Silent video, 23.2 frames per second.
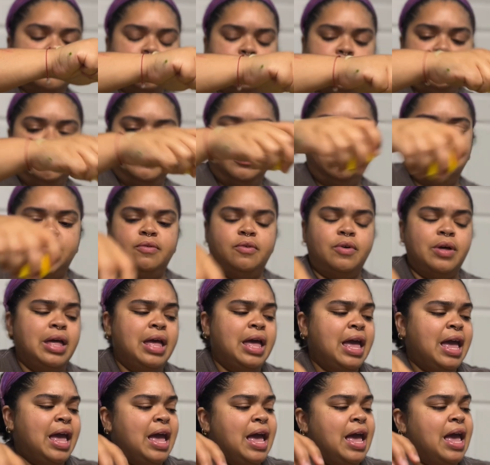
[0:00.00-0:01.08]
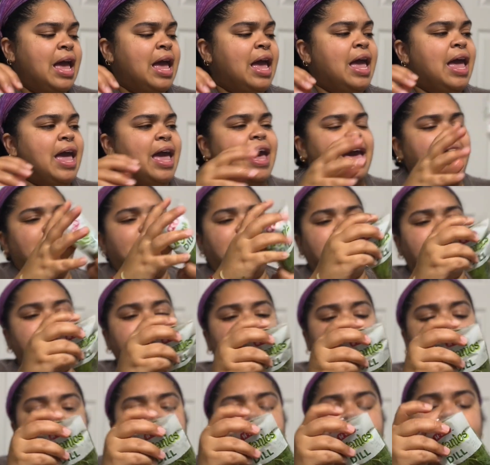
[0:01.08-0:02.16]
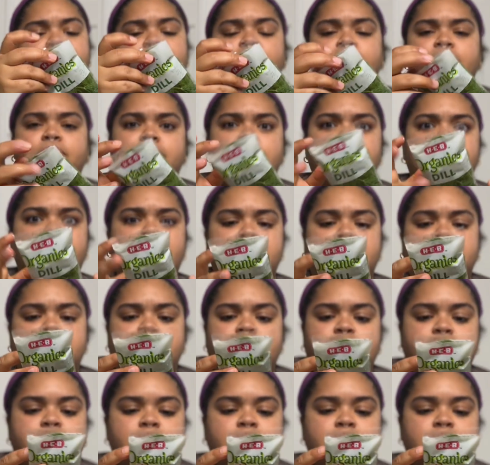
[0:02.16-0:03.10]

Beautiful. And I don't know, like,